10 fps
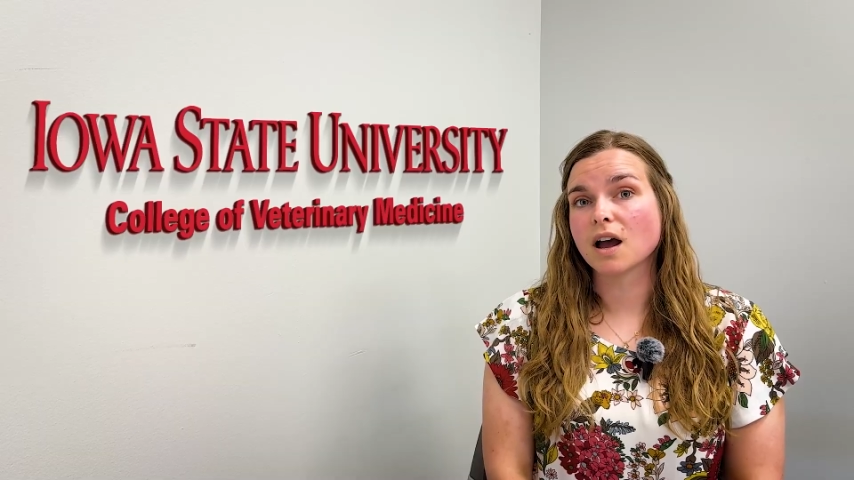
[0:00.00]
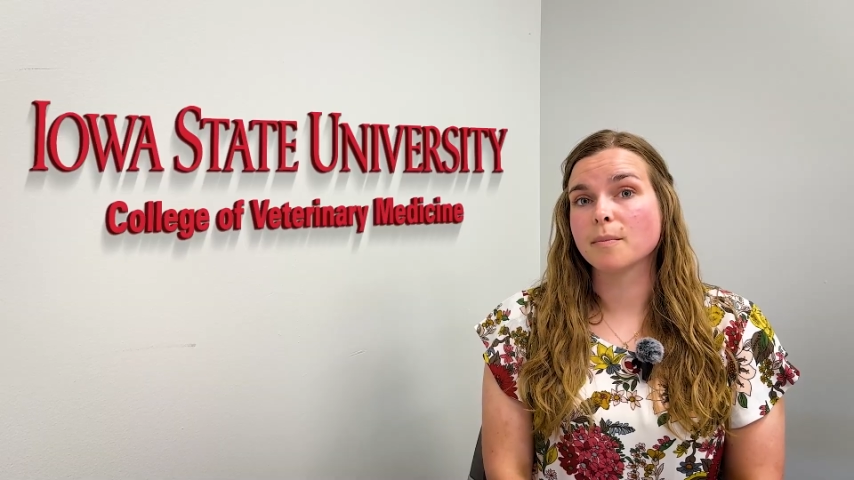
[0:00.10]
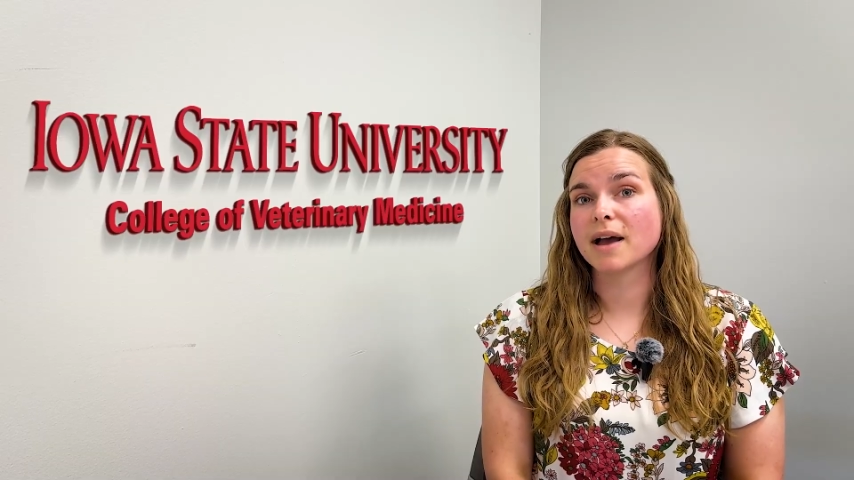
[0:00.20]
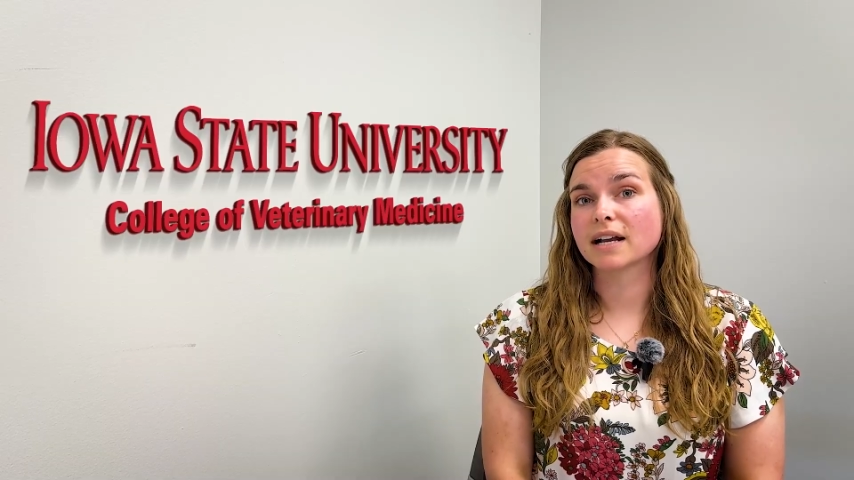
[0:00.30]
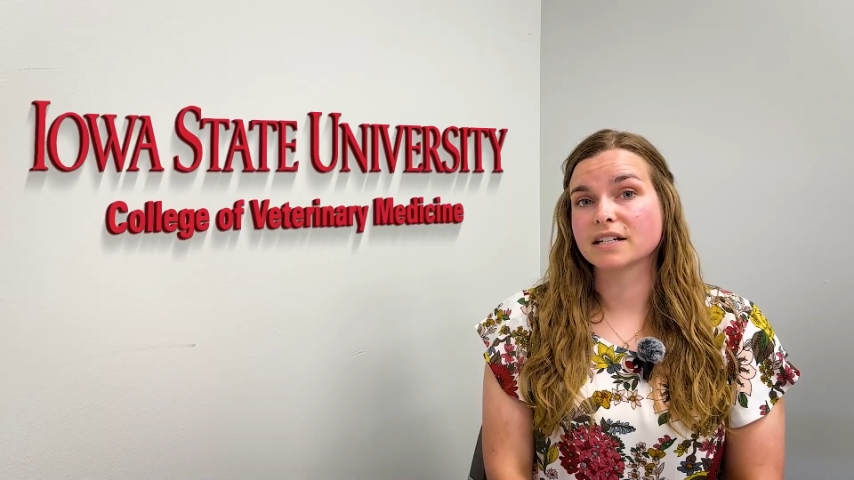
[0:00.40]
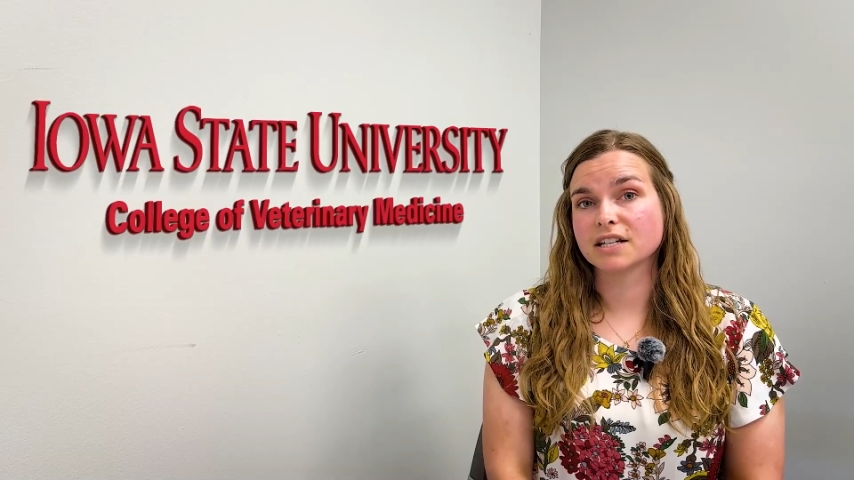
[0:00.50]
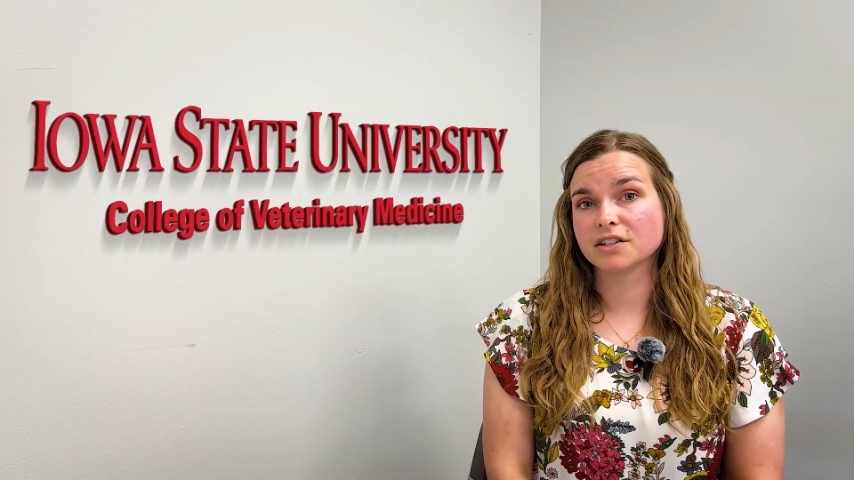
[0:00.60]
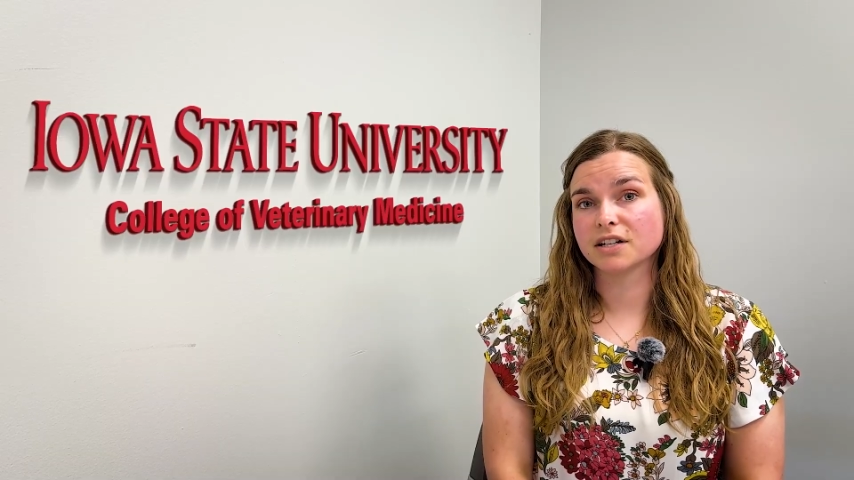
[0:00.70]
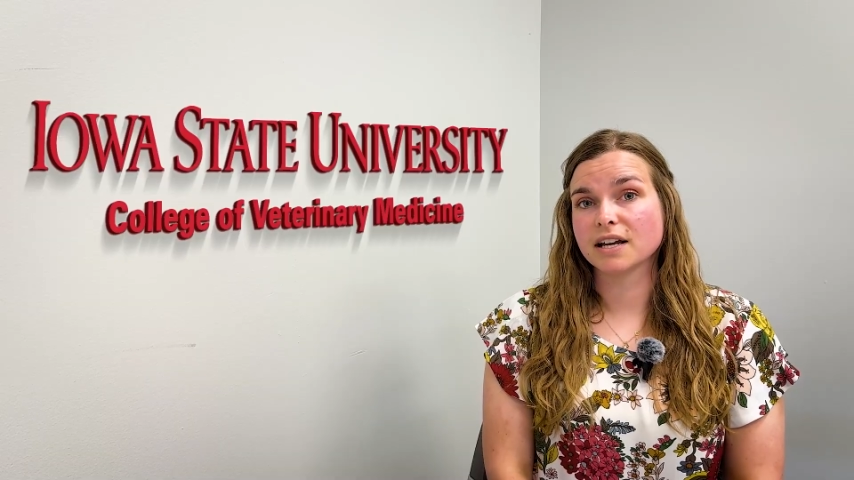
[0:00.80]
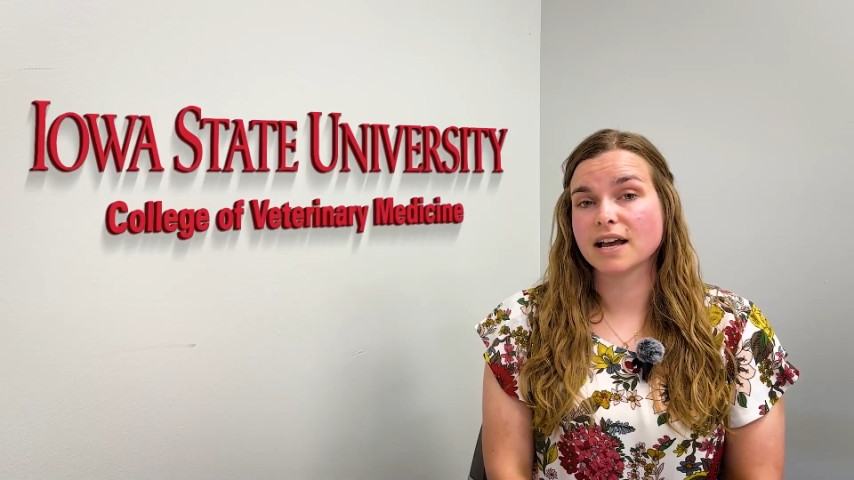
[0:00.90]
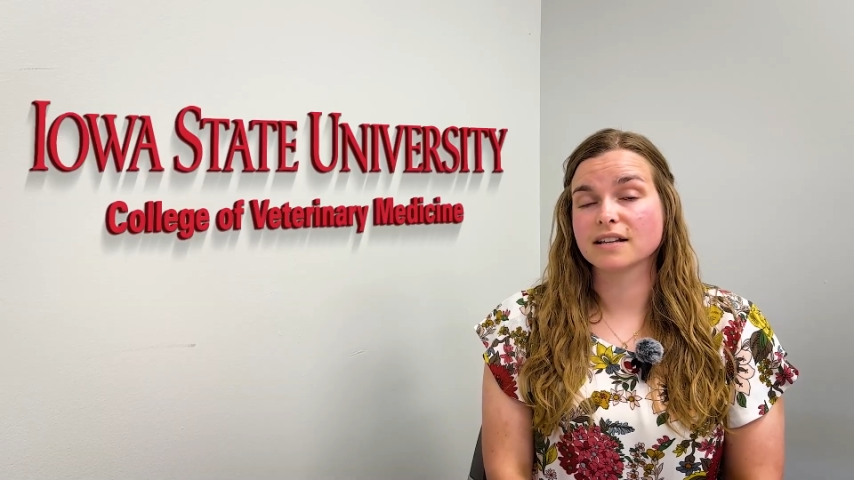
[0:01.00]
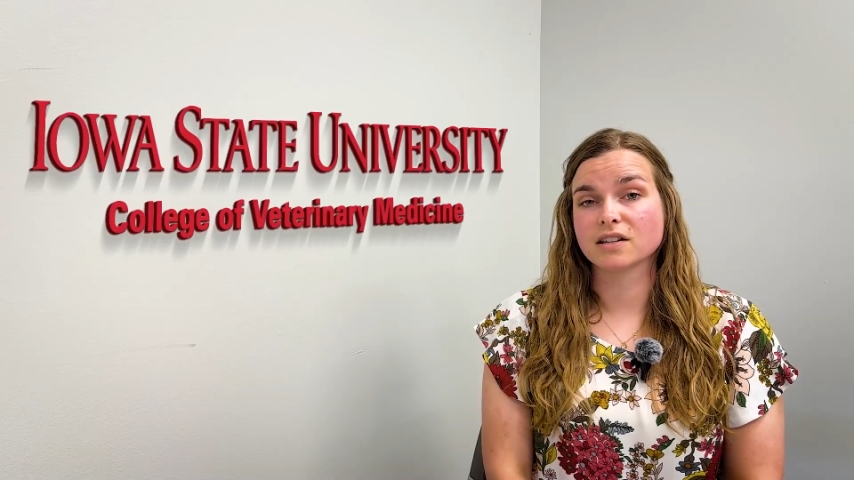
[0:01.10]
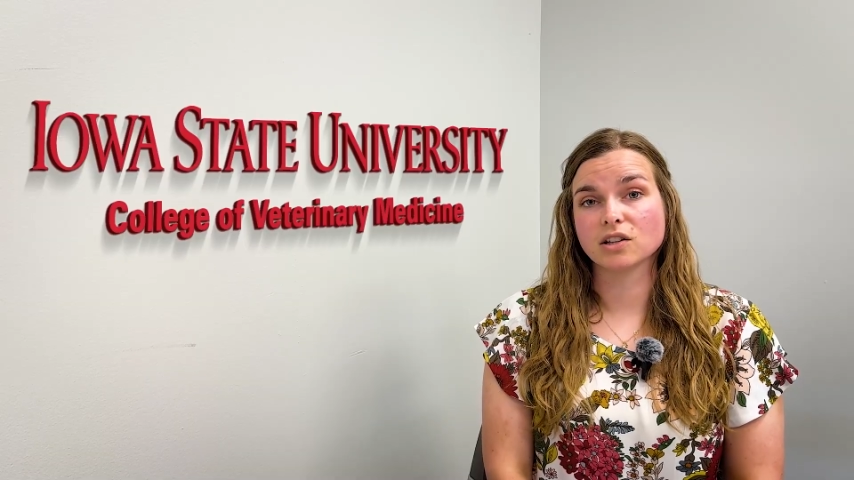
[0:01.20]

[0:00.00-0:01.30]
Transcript: a bacteria as a